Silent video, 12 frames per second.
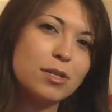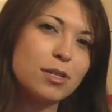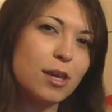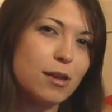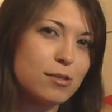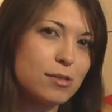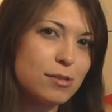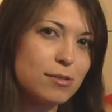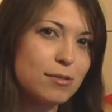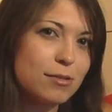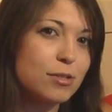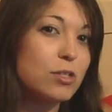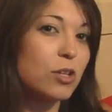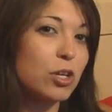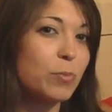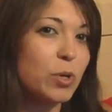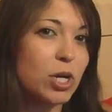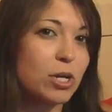Yes a
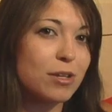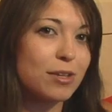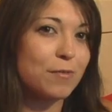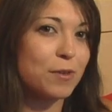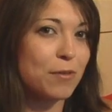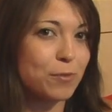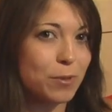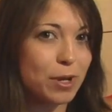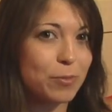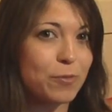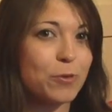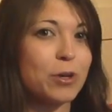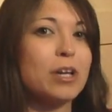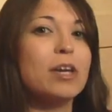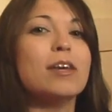good book if you haven't read it before.